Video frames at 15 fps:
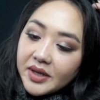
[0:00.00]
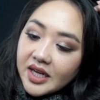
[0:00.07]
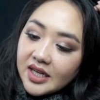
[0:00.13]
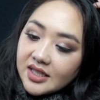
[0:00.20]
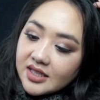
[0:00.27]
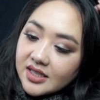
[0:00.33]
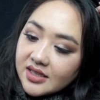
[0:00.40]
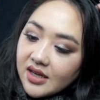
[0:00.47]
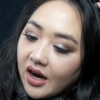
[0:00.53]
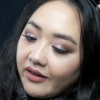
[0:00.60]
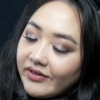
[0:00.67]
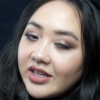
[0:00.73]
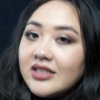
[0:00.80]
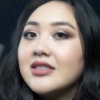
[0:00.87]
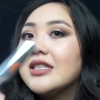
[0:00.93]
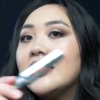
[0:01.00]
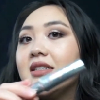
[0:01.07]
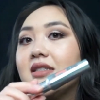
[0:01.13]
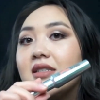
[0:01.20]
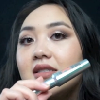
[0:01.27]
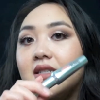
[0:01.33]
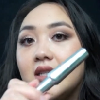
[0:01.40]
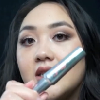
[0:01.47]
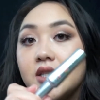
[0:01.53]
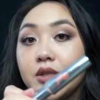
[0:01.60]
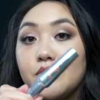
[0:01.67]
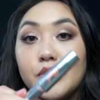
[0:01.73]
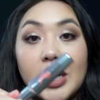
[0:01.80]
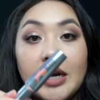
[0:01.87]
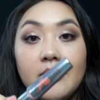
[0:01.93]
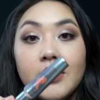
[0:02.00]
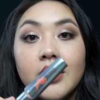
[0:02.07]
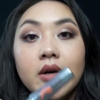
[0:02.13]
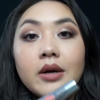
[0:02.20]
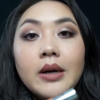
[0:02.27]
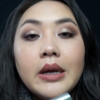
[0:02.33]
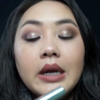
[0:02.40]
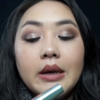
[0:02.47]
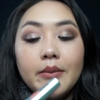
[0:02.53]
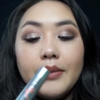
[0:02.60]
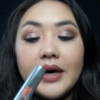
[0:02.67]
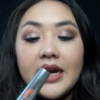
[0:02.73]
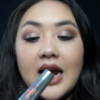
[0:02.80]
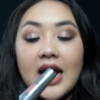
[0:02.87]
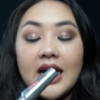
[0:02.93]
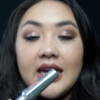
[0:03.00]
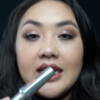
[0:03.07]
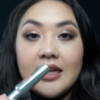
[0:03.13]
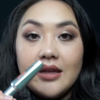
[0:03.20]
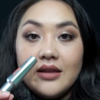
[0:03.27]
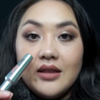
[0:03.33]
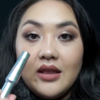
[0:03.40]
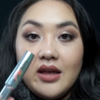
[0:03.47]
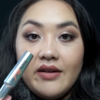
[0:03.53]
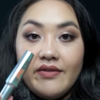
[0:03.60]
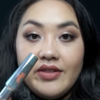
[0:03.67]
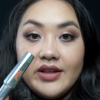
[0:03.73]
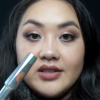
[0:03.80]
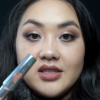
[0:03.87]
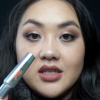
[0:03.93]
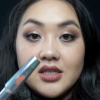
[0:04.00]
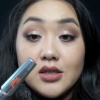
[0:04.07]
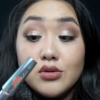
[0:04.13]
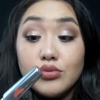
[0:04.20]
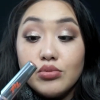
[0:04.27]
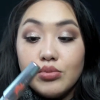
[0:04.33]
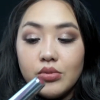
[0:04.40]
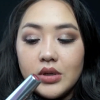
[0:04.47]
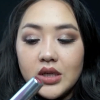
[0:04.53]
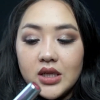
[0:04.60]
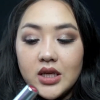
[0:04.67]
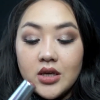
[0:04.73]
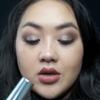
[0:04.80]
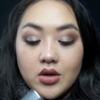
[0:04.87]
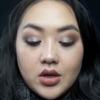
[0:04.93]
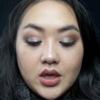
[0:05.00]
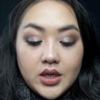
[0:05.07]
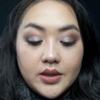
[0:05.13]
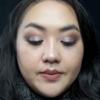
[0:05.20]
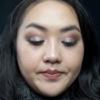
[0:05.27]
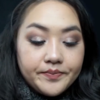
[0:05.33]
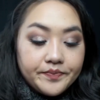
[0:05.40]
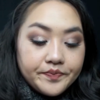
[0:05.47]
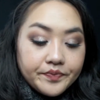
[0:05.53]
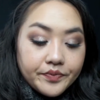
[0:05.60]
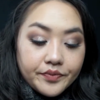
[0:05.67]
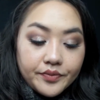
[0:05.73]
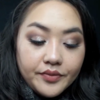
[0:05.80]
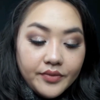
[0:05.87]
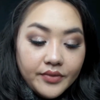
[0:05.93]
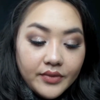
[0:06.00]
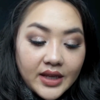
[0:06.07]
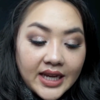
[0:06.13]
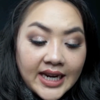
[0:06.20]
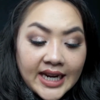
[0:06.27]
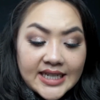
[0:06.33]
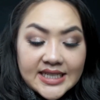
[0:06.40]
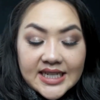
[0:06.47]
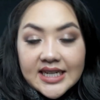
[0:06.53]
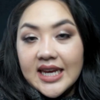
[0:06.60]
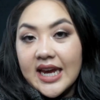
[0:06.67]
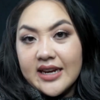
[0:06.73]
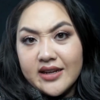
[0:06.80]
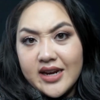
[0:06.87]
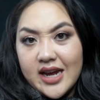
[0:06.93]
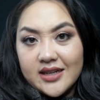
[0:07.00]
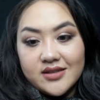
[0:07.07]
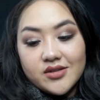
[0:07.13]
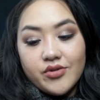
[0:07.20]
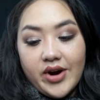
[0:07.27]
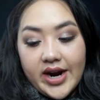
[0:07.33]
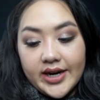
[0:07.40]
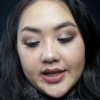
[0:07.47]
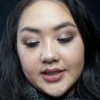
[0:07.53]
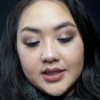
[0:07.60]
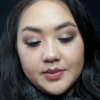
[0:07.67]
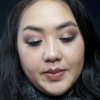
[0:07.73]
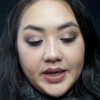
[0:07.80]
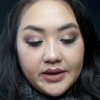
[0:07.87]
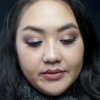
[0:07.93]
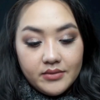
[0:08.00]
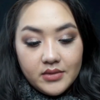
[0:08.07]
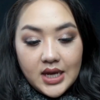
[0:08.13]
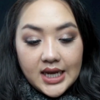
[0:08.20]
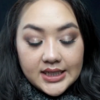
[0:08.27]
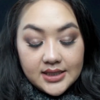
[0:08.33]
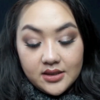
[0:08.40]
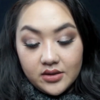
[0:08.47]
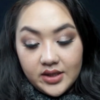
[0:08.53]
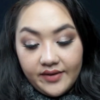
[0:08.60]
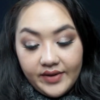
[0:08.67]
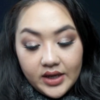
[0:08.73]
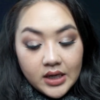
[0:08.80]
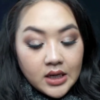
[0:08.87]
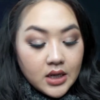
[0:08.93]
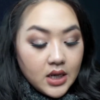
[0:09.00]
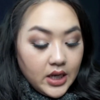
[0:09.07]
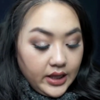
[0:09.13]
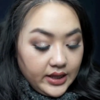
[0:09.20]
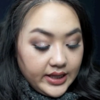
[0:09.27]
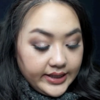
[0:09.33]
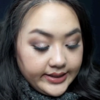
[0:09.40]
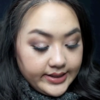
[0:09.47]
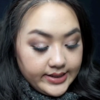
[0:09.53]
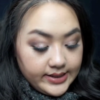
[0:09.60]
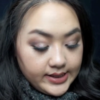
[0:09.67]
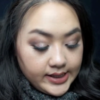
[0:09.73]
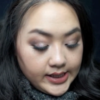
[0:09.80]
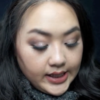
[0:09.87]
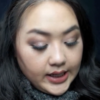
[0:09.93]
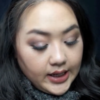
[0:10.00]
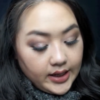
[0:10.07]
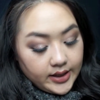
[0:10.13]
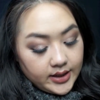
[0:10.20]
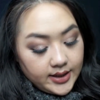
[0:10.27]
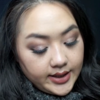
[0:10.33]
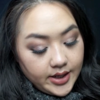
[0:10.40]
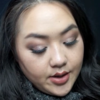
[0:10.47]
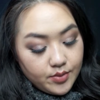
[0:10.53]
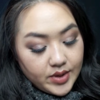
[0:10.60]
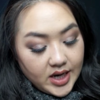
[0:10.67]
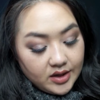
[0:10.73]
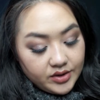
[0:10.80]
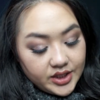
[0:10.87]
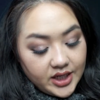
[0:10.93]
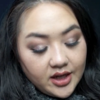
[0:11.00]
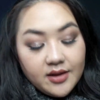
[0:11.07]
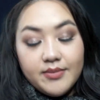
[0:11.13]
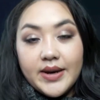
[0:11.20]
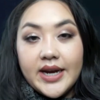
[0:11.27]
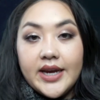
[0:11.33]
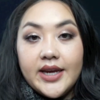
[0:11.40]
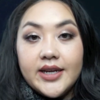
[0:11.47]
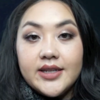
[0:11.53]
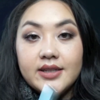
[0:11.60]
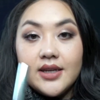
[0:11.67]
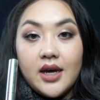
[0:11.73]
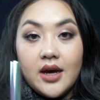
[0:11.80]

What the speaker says: because obviously it's a tinted primer, but I love this. This is really good, and I did get it as gratis, but I still love it. This is the Clear Brow Gel by